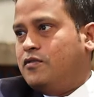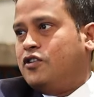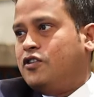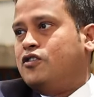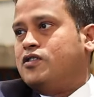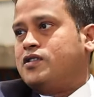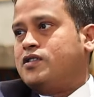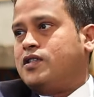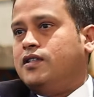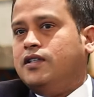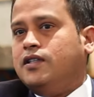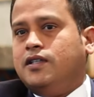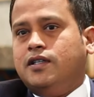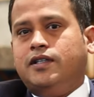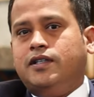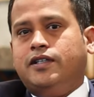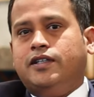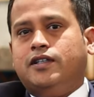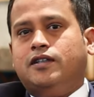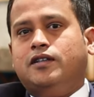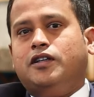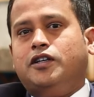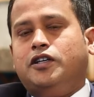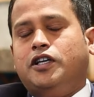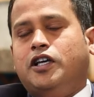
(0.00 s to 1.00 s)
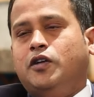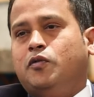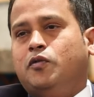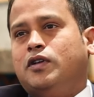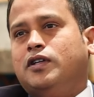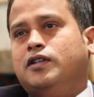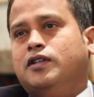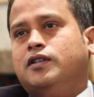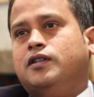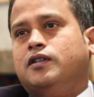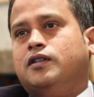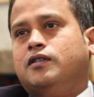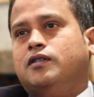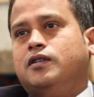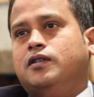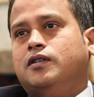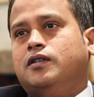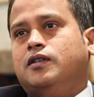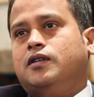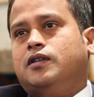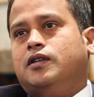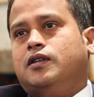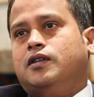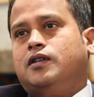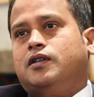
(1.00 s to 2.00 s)
because earlier, even the
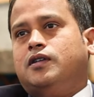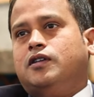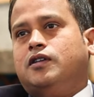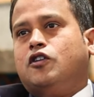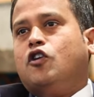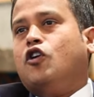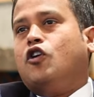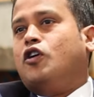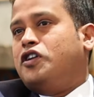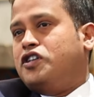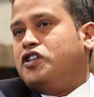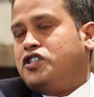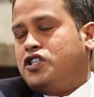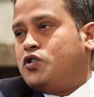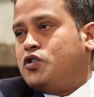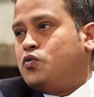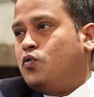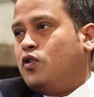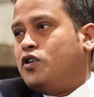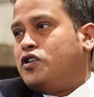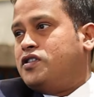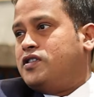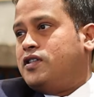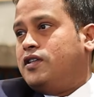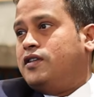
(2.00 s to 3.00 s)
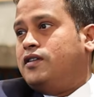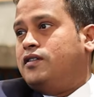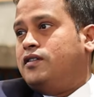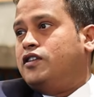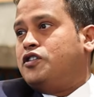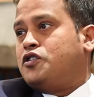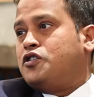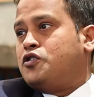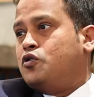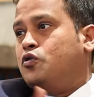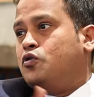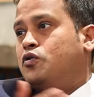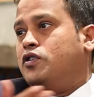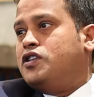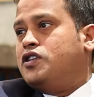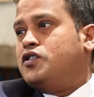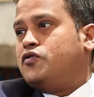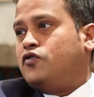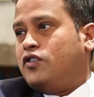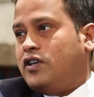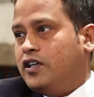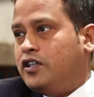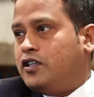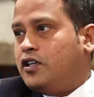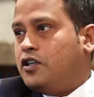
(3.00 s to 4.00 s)
colleges want to send the students
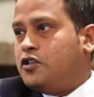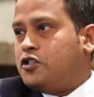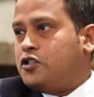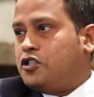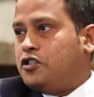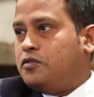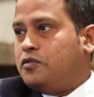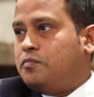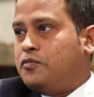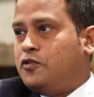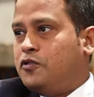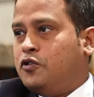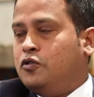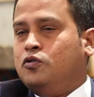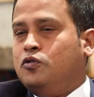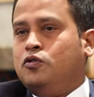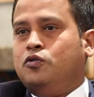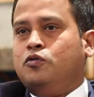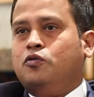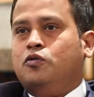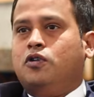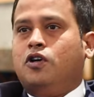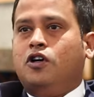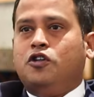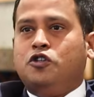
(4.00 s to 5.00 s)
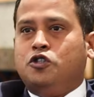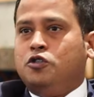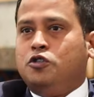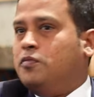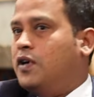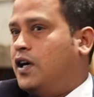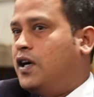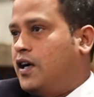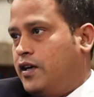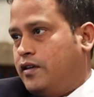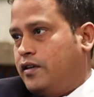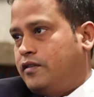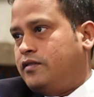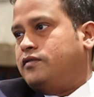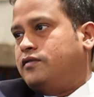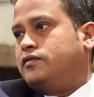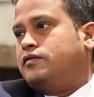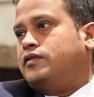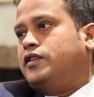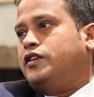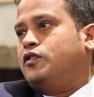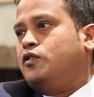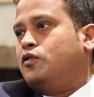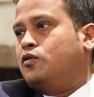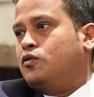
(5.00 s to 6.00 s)
for internship to Dubai,
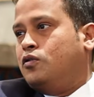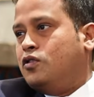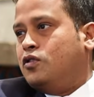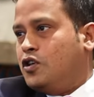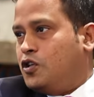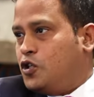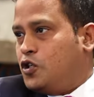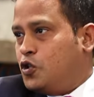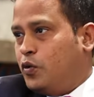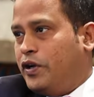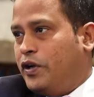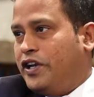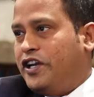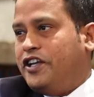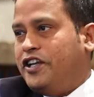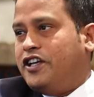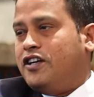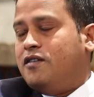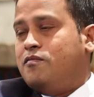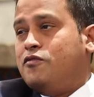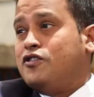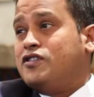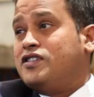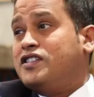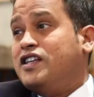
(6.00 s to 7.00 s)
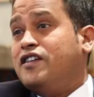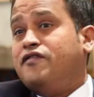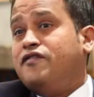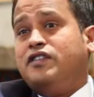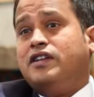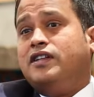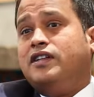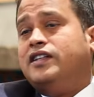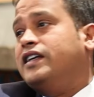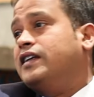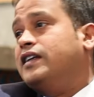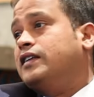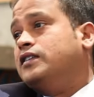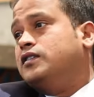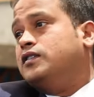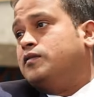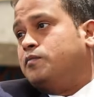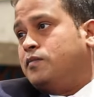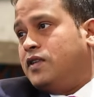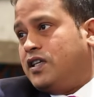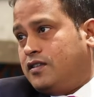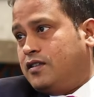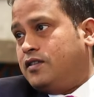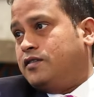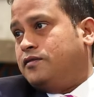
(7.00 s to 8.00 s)
you know, to India, because they feel they learn
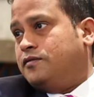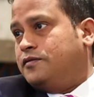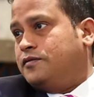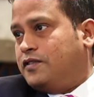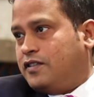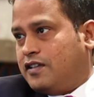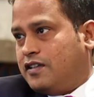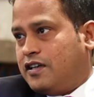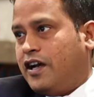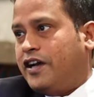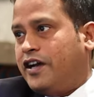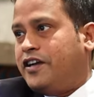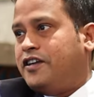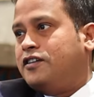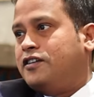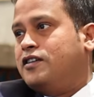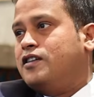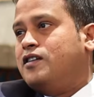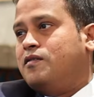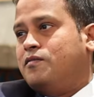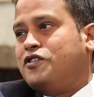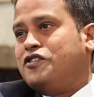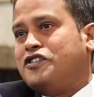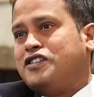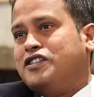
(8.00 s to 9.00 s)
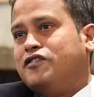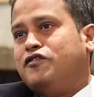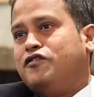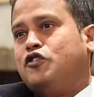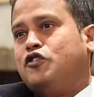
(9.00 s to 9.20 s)
better, right? Because there